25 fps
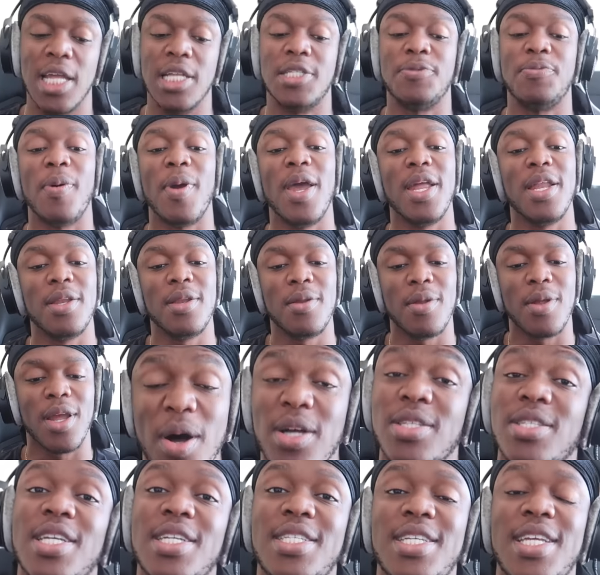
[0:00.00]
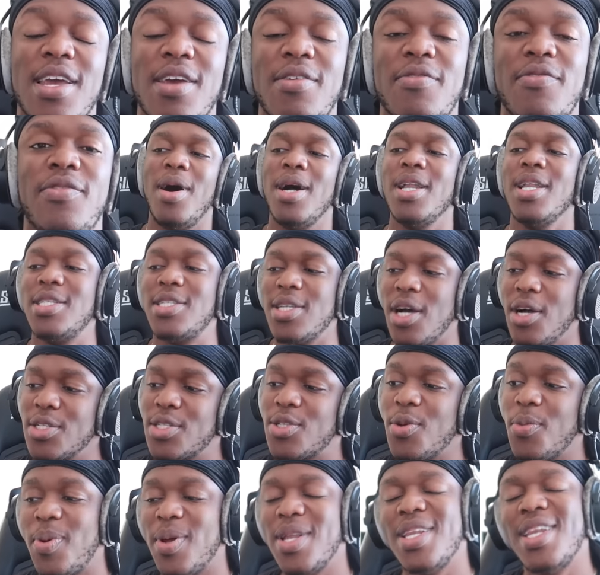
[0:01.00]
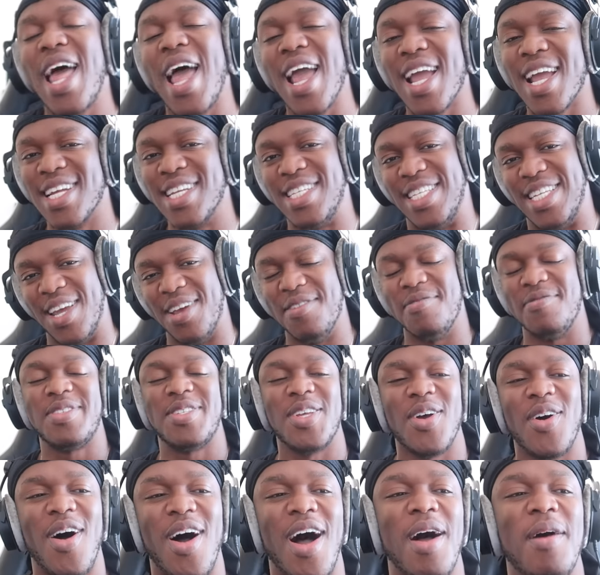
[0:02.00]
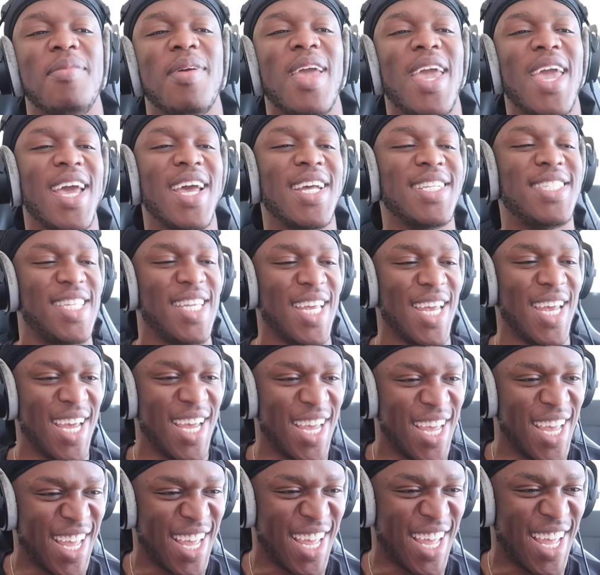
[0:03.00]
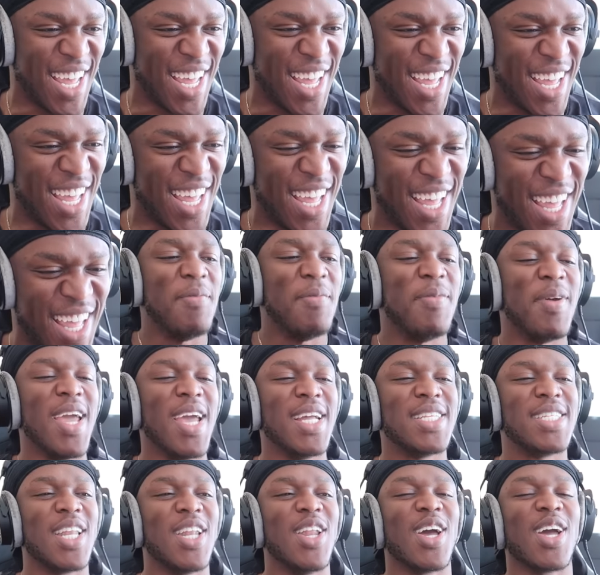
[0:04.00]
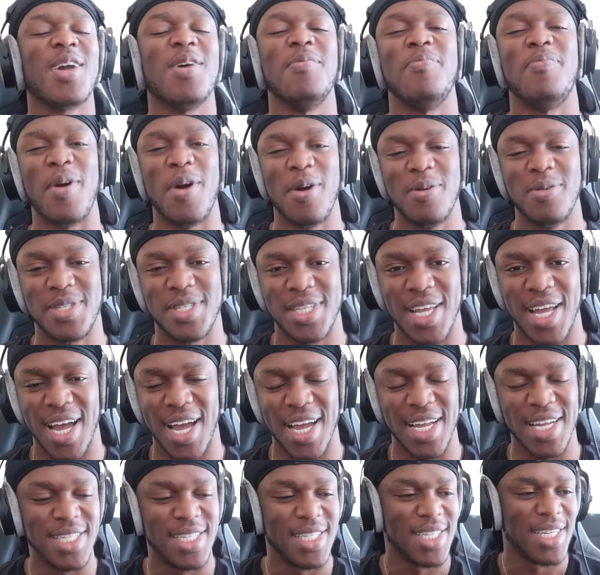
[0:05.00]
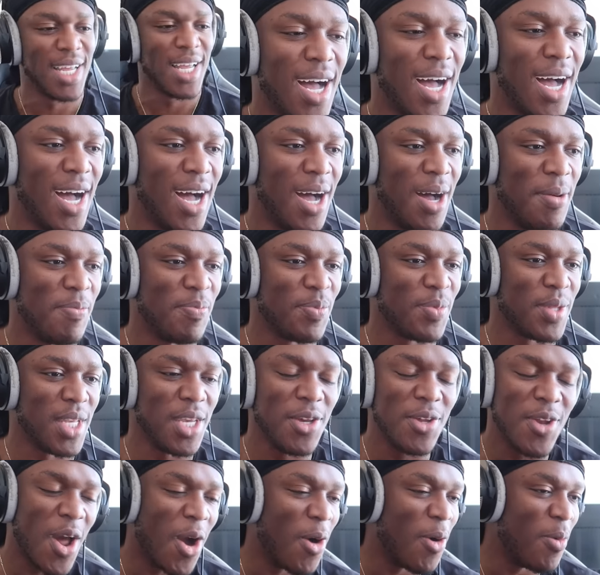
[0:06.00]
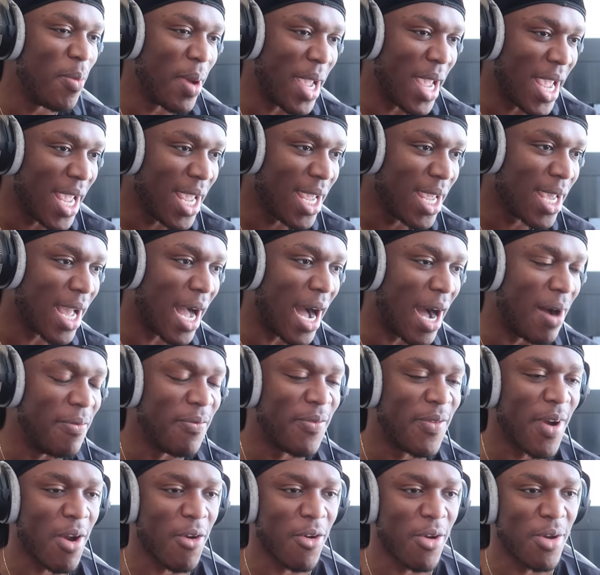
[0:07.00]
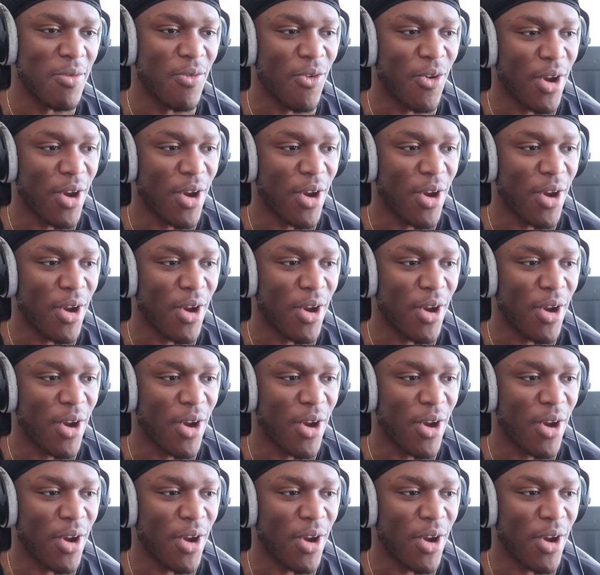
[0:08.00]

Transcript: it's been positive, but it's also been negative. So I'm here to, I'm here to look at both sides. Um, you know me, I'm very